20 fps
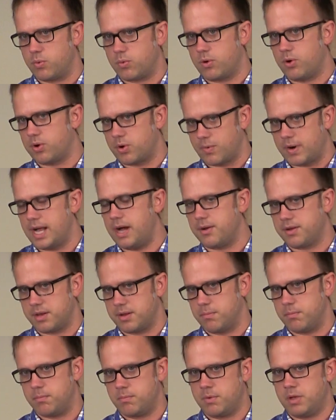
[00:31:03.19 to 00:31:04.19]
the world
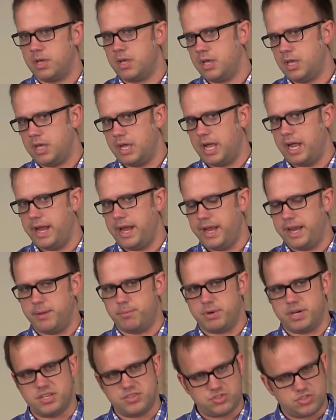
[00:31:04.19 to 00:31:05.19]
around him.
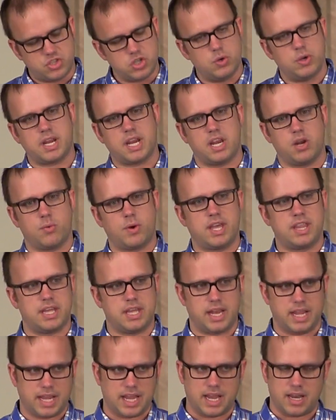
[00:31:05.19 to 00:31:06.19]
But he's doing it in a way
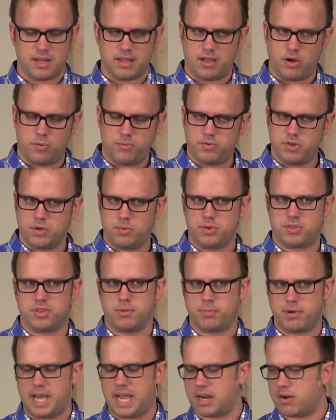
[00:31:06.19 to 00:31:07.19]
that, again, hopefully
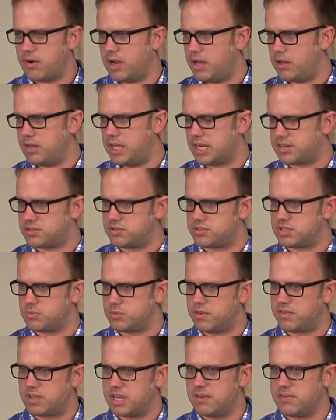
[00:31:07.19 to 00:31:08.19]
with the background lectures
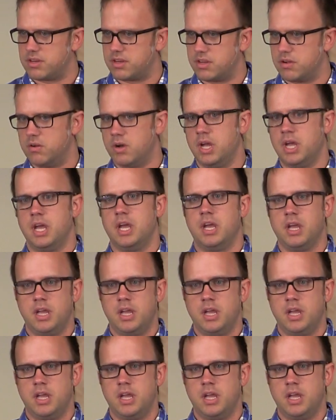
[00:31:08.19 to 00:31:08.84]
that we've given you,